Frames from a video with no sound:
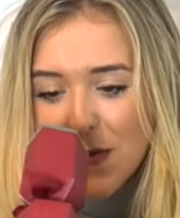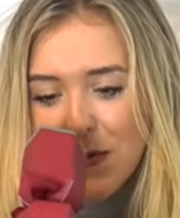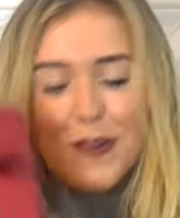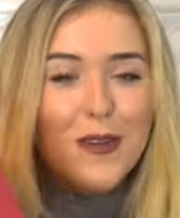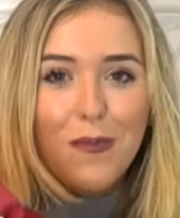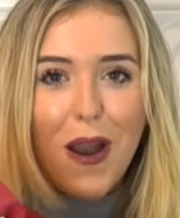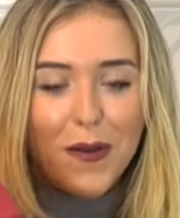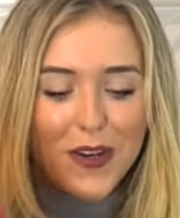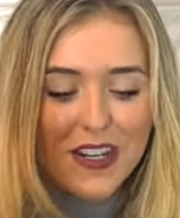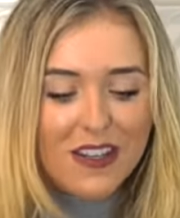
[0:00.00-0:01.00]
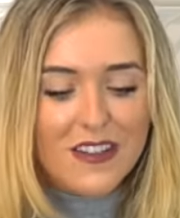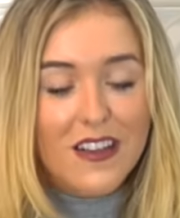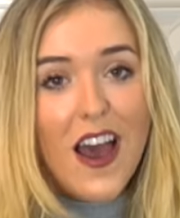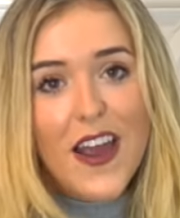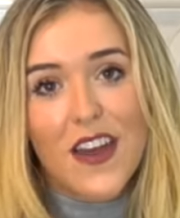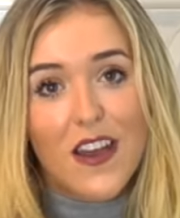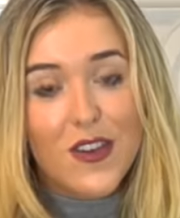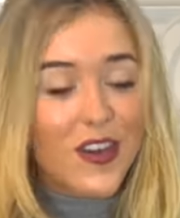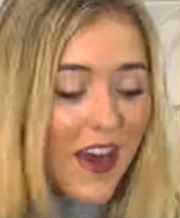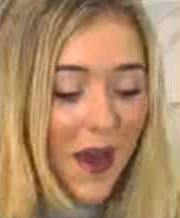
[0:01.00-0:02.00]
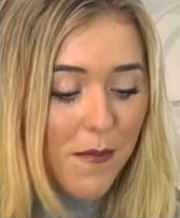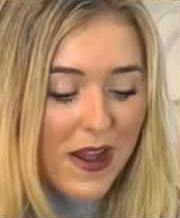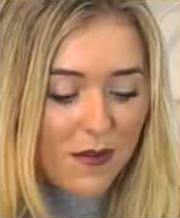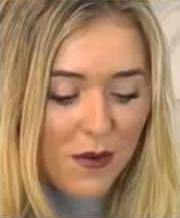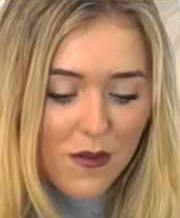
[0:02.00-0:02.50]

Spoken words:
Moulton Brown goodies inside, and you can get a men's